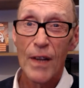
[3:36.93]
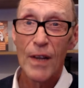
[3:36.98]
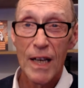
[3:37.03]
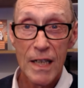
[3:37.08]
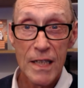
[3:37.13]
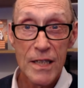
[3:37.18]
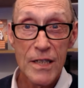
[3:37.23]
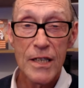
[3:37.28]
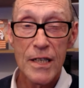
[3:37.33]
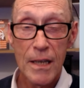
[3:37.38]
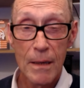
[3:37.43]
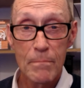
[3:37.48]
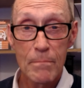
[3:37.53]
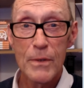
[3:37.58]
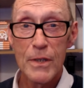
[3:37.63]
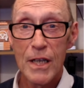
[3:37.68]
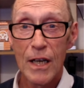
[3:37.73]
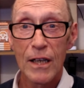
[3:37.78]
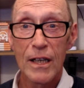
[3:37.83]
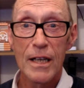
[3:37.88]
and
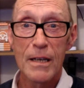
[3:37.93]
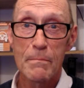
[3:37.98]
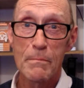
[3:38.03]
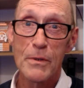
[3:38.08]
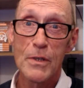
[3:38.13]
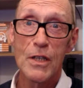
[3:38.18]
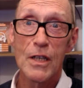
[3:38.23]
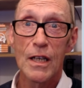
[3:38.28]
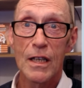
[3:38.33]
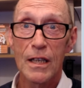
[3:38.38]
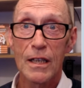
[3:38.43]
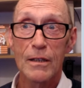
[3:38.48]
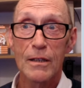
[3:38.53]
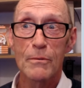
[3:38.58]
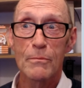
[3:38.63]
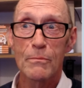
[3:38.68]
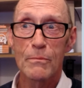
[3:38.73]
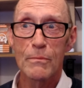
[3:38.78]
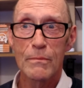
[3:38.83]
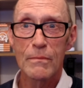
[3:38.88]
sometimes,
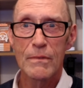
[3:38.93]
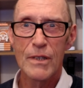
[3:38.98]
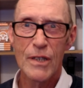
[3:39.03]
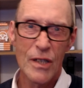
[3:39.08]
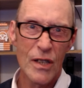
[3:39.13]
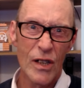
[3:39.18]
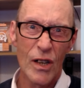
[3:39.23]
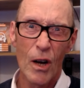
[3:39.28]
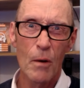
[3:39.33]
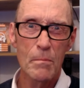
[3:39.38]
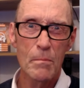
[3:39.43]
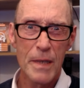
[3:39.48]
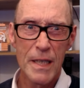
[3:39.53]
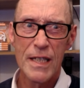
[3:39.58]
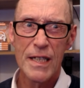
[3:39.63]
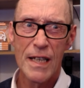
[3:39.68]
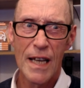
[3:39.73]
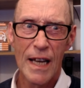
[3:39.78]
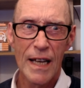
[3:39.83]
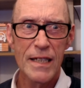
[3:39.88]
just common
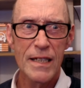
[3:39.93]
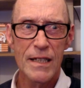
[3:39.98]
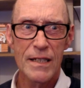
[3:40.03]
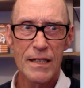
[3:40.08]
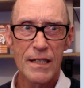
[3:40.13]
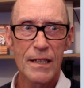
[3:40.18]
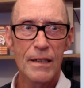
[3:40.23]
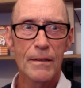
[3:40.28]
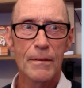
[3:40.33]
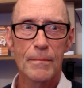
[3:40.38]
sense.